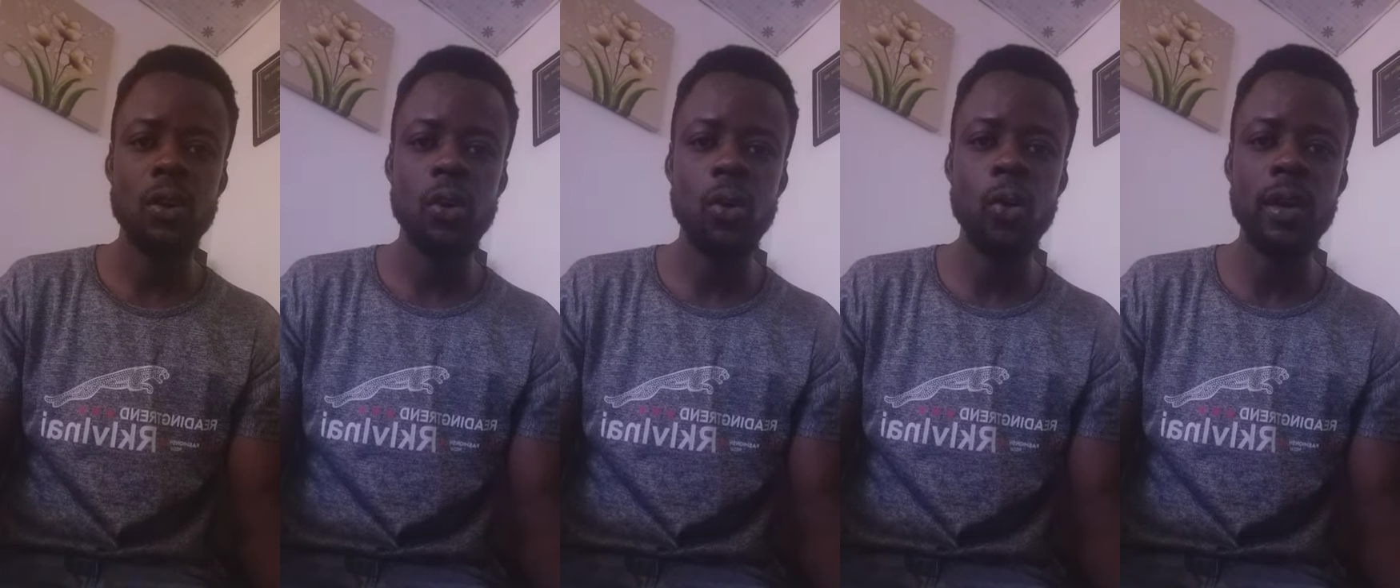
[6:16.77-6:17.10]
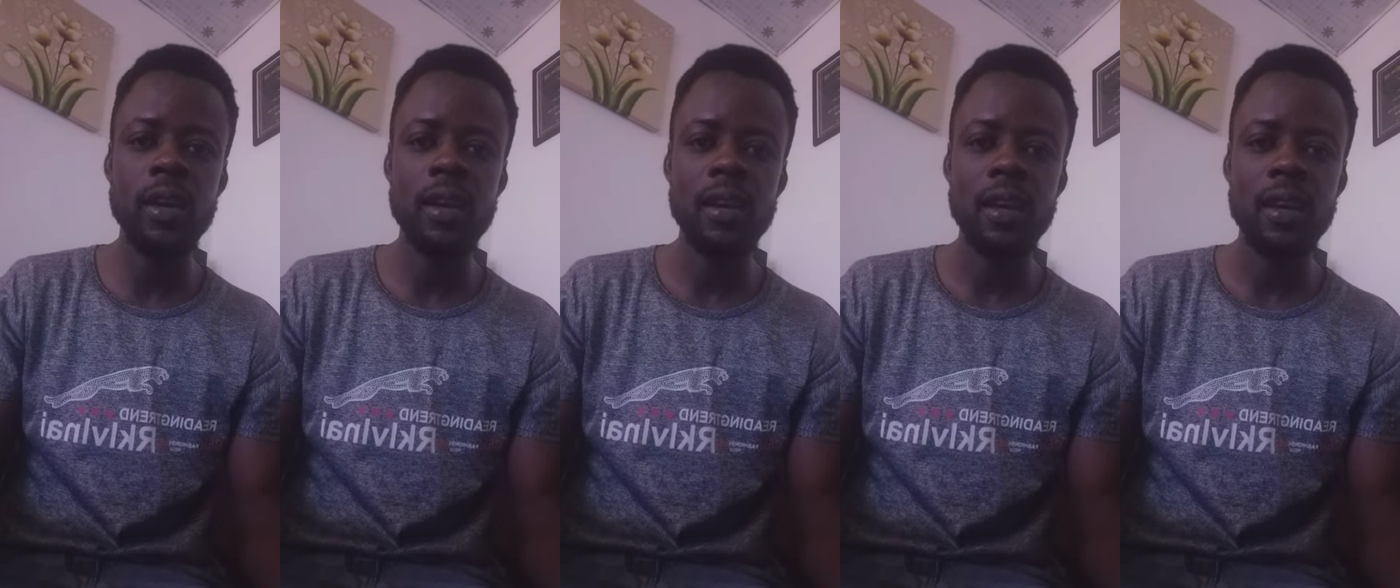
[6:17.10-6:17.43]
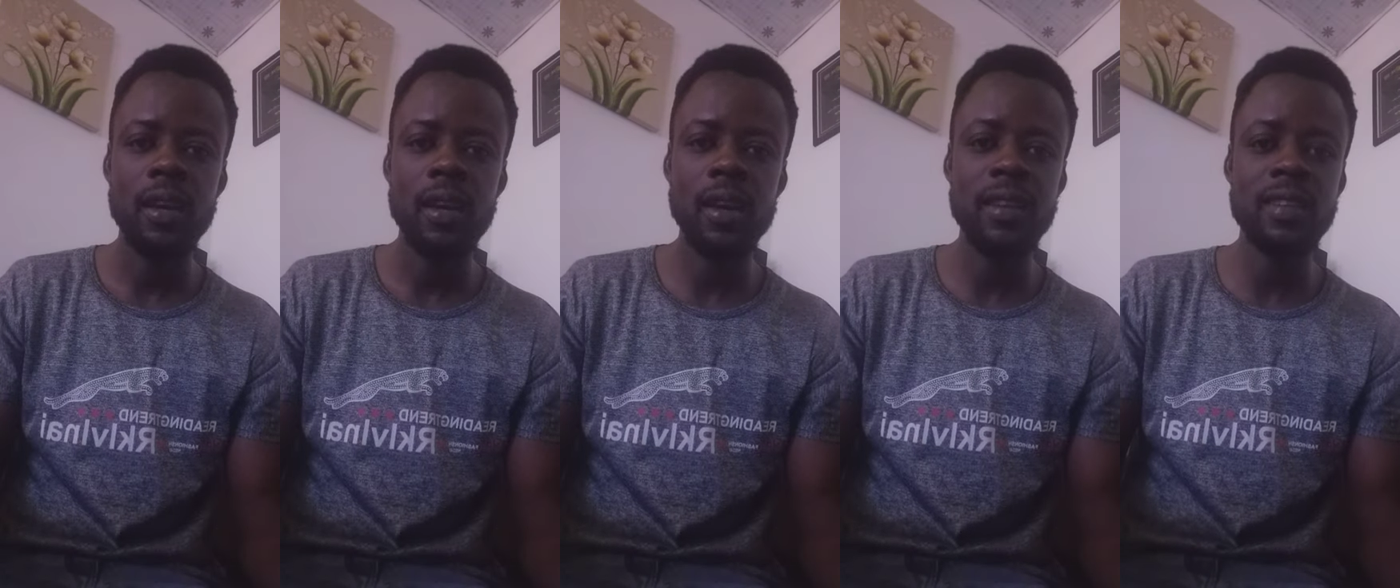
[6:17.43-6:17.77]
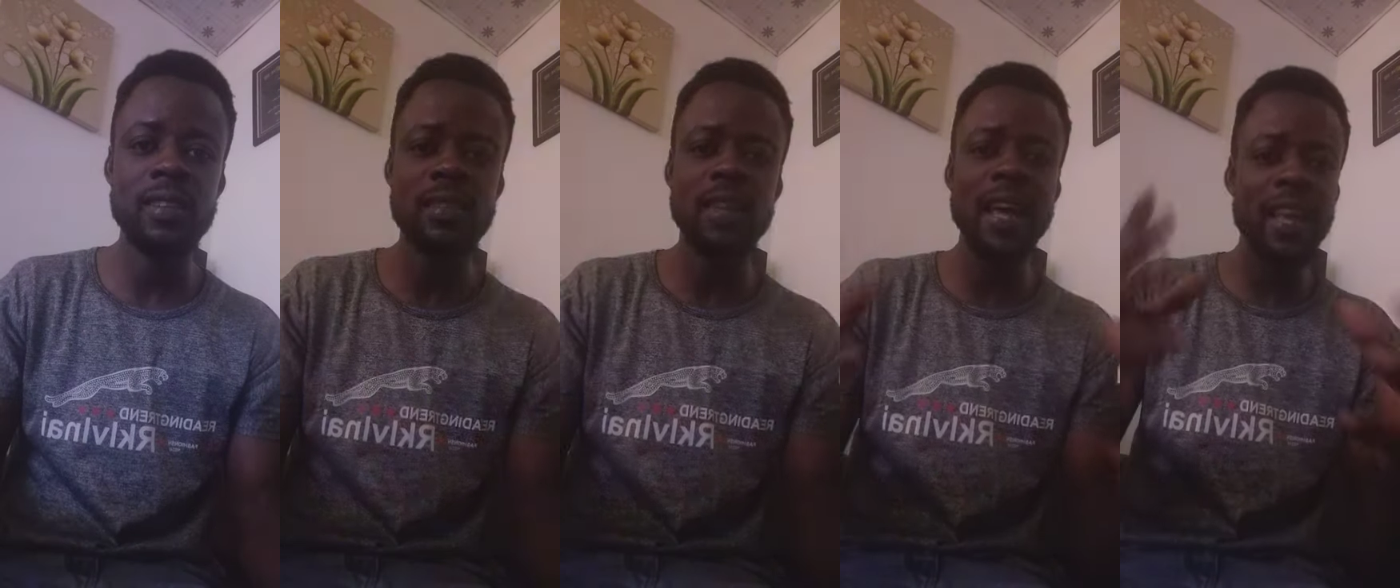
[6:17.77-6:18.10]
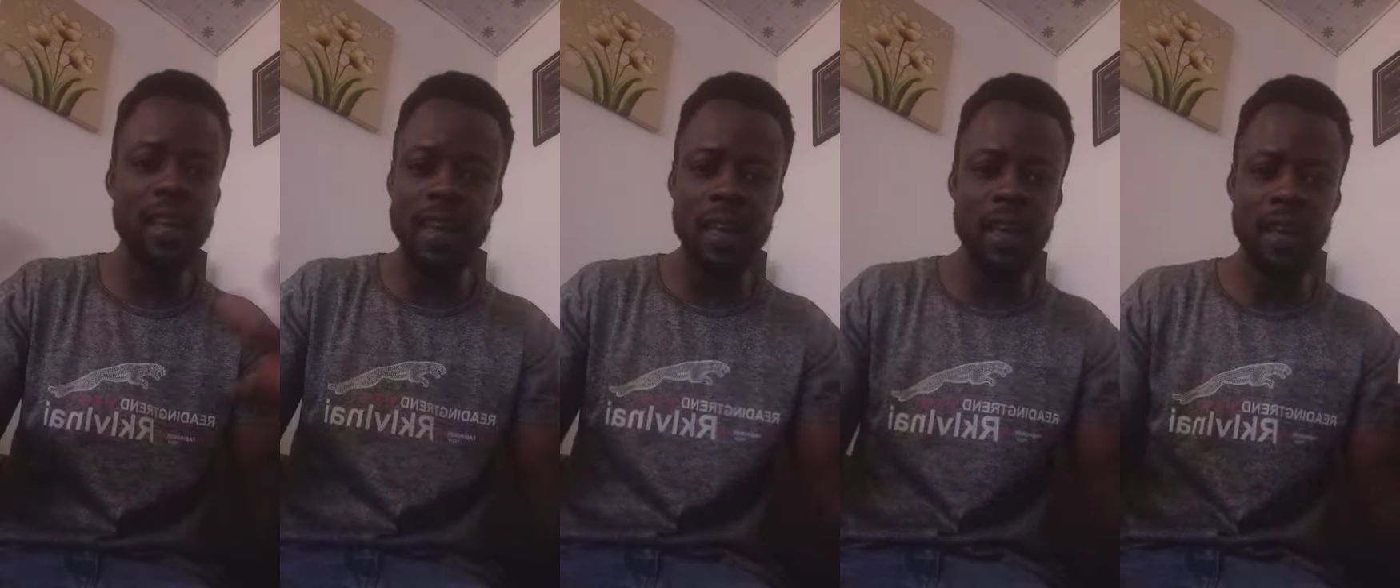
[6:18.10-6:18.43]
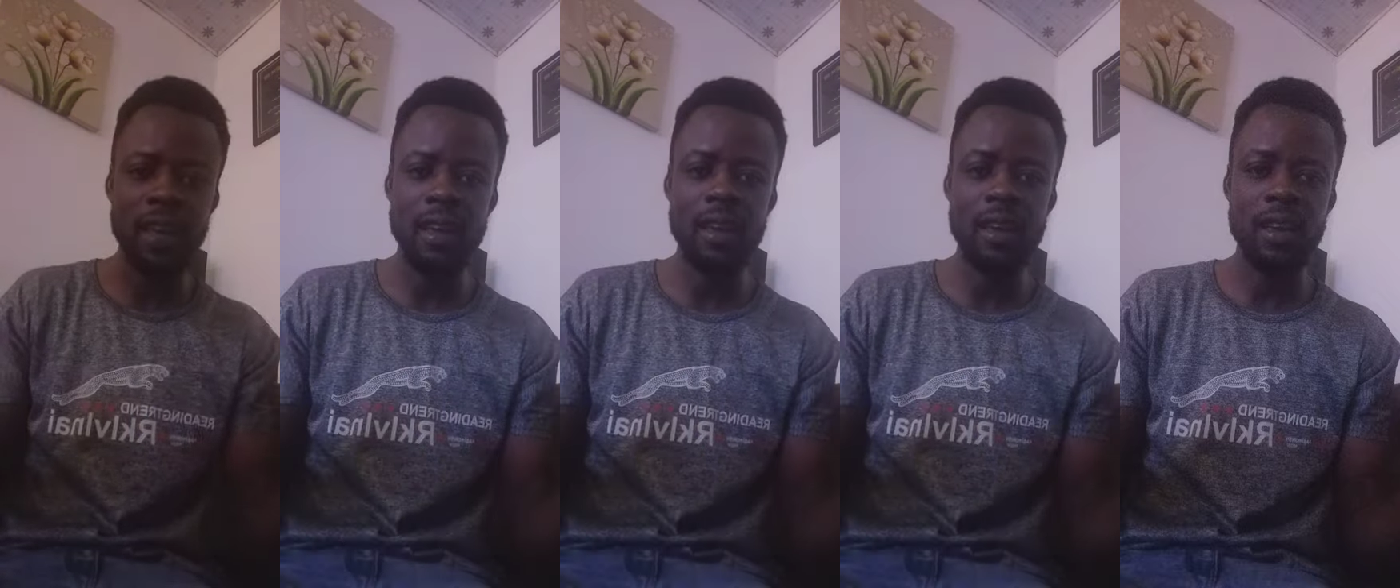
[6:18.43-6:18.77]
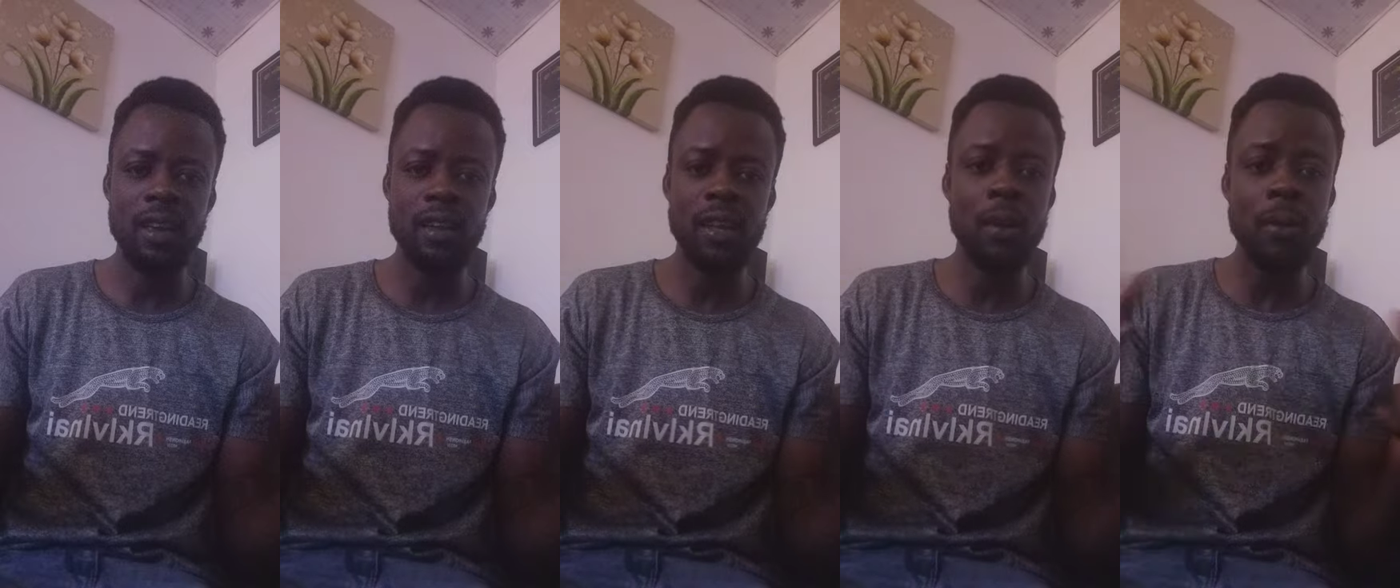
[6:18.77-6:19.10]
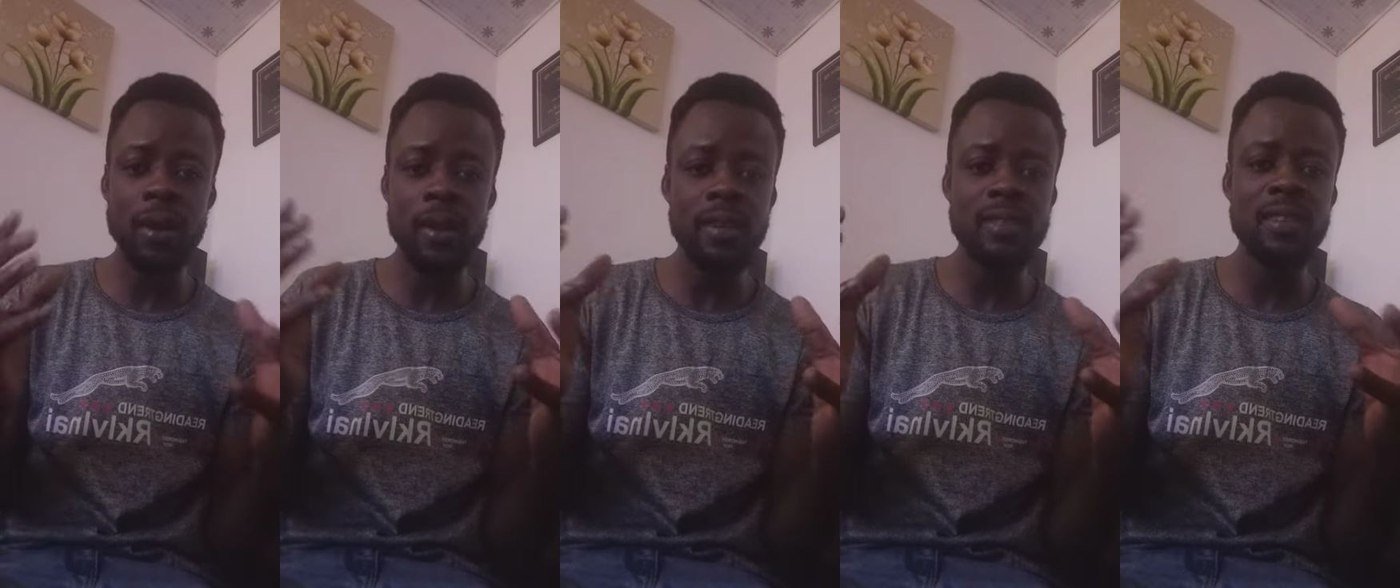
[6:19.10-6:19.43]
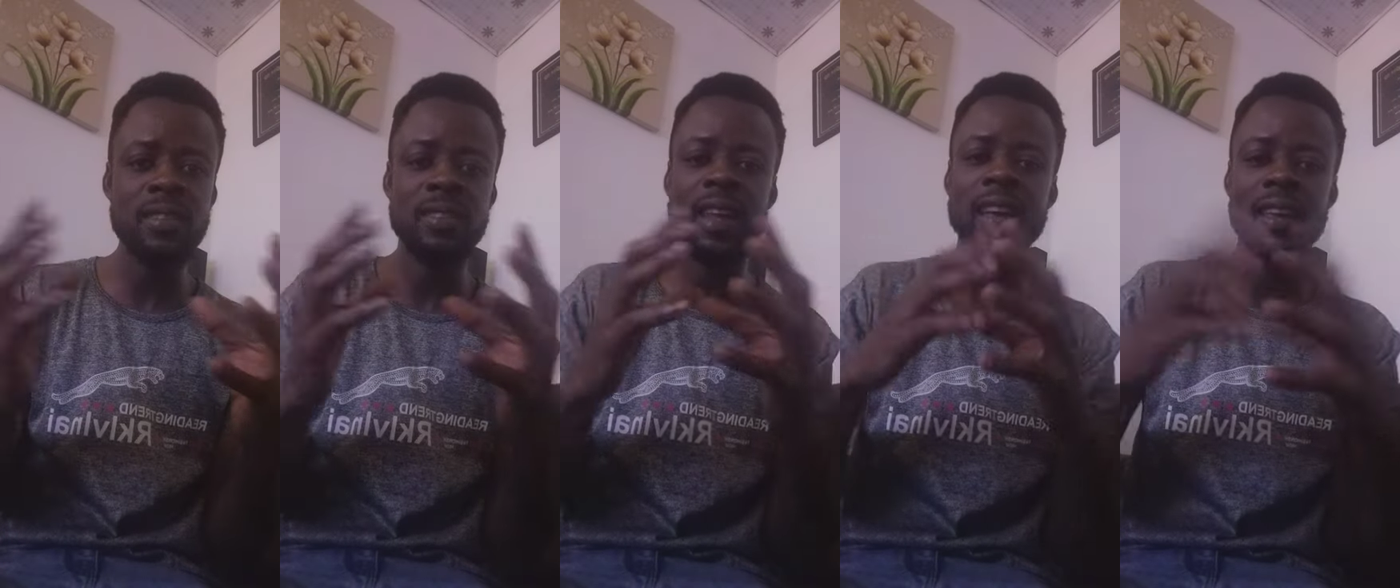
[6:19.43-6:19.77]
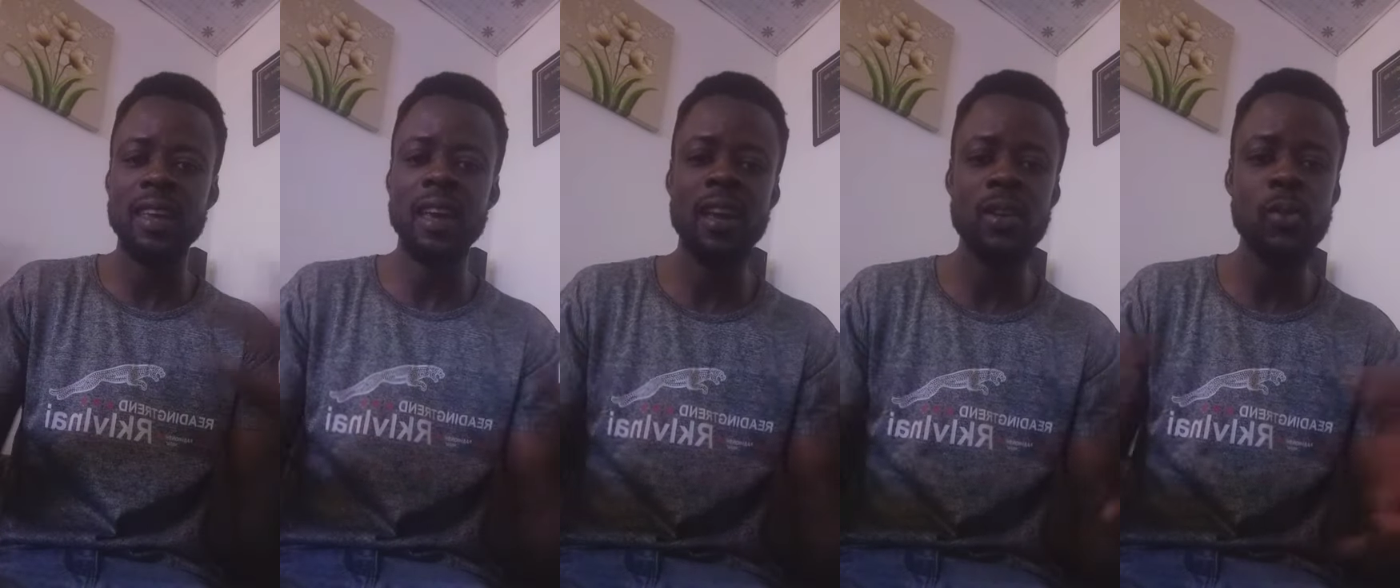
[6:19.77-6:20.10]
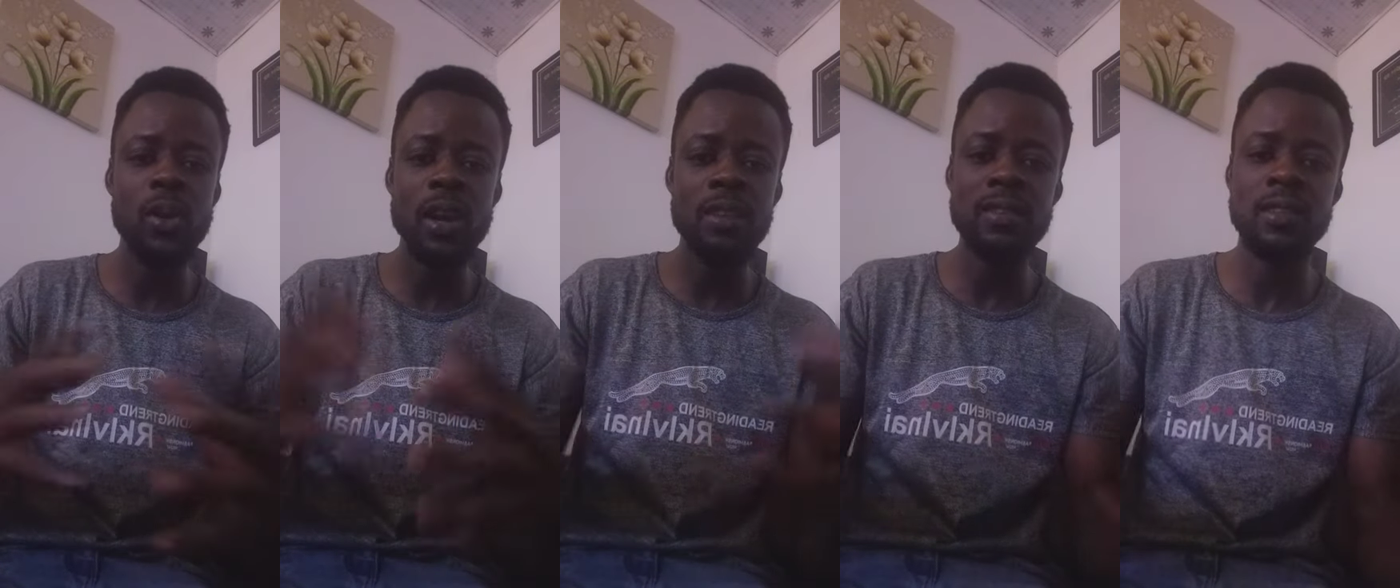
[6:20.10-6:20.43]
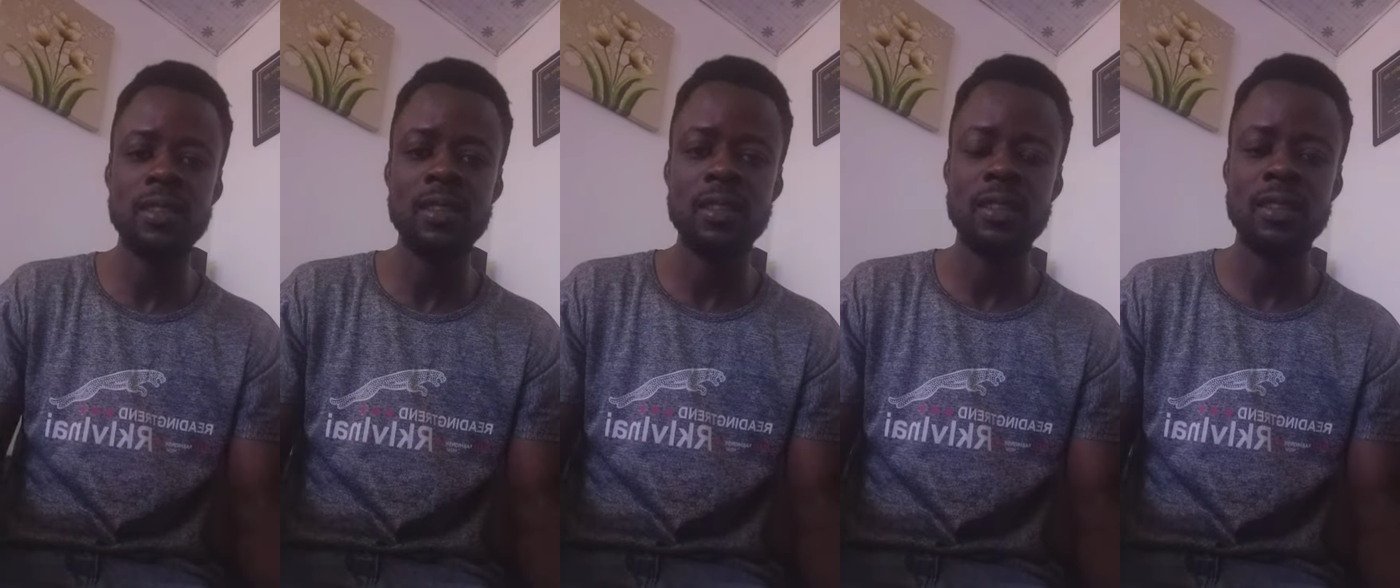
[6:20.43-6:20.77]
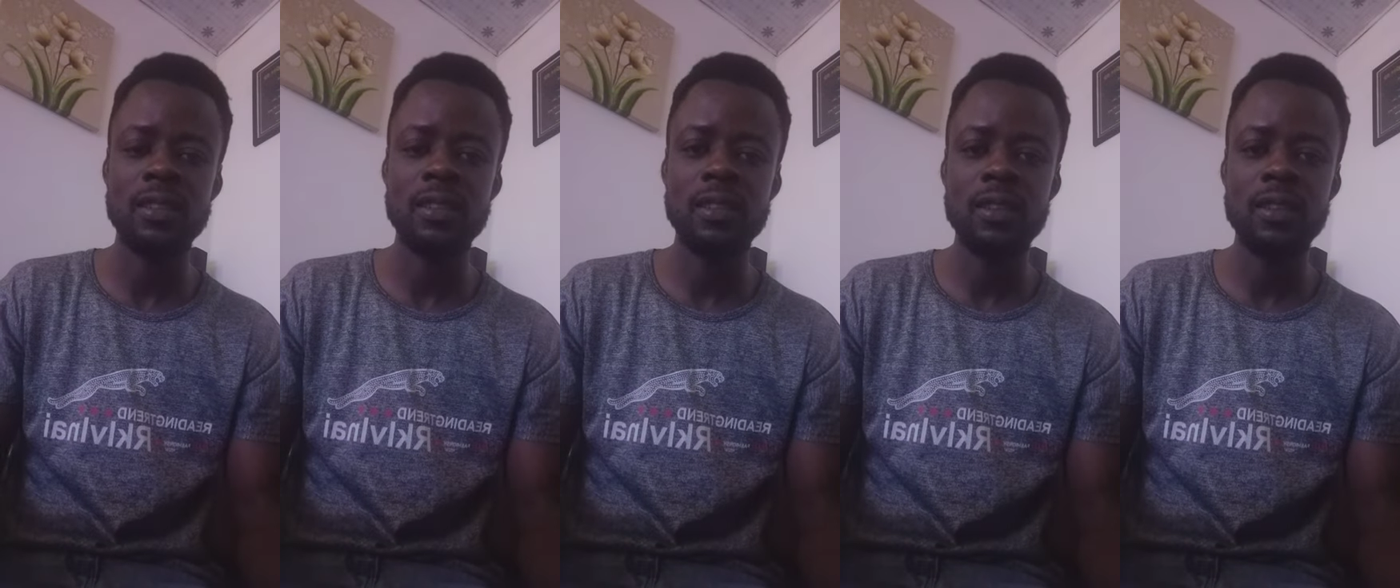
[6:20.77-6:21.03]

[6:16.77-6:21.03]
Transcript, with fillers: Okay, it is like air. The radiation is like air. You can't see it.